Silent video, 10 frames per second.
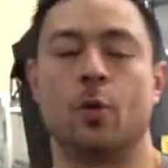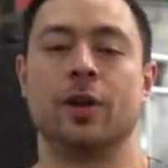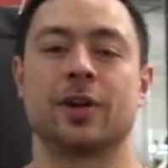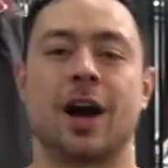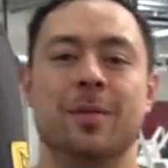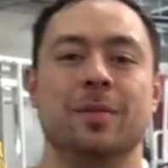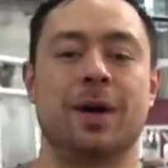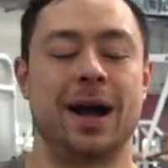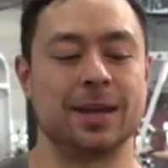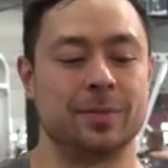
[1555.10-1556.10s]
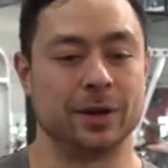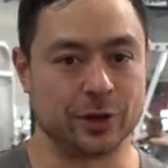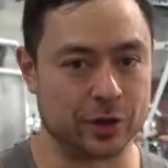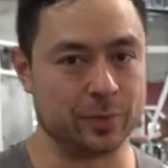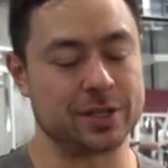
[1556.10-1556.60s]
One of the common
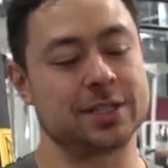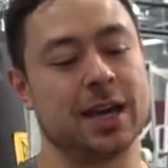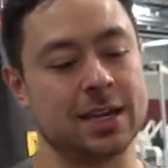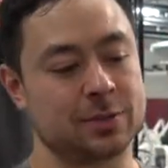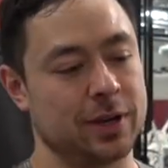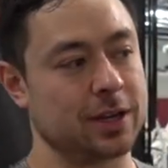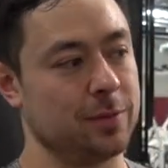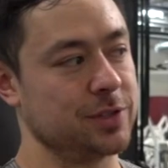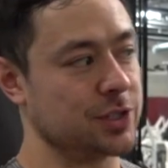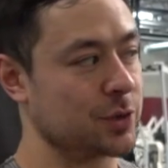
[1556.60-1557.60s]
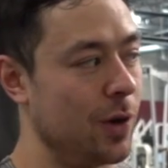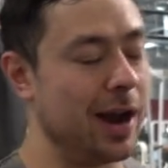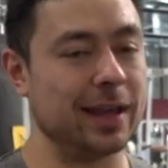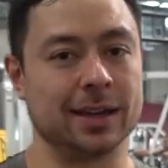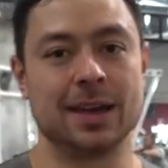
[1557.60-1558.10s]
bodybuilder mistakes when it comes to
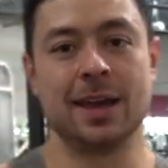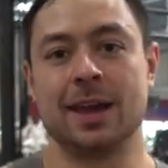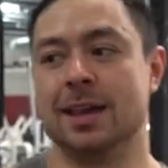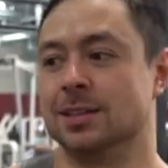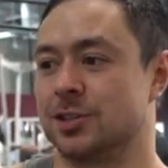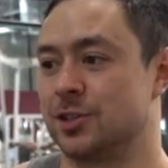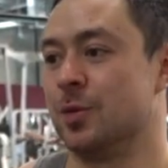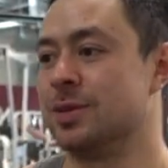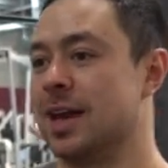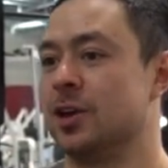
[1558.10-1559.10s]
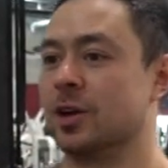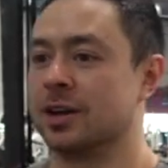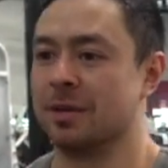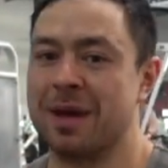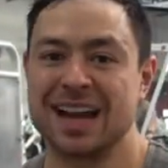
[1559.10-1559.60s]
squatting is assuming that you're
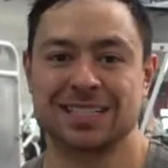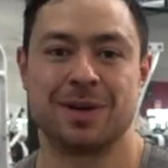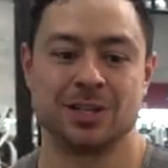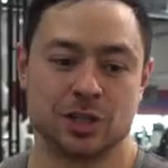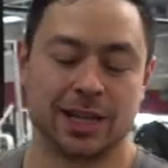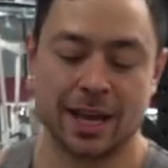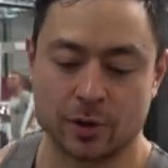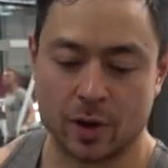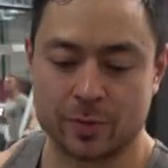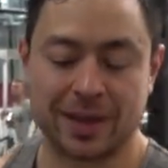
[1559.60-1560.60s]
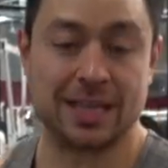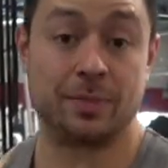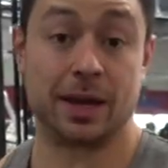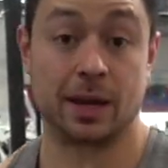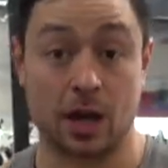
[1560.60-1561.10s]
going to maximize your leg growth by
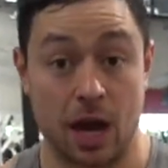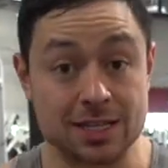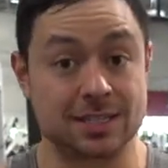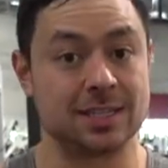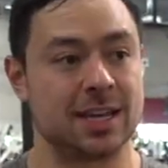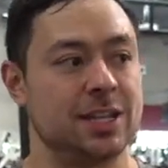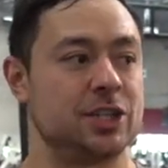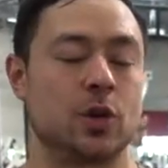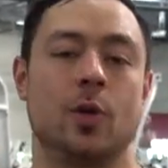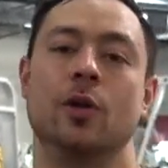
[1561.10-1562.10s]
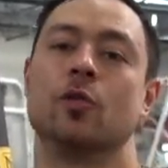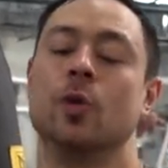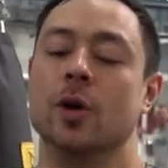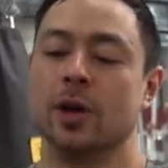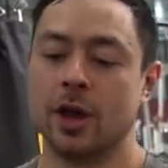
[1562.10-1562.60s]
keeping constant tension, quote
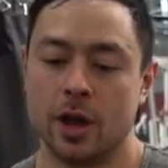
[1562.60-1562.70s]
unquote,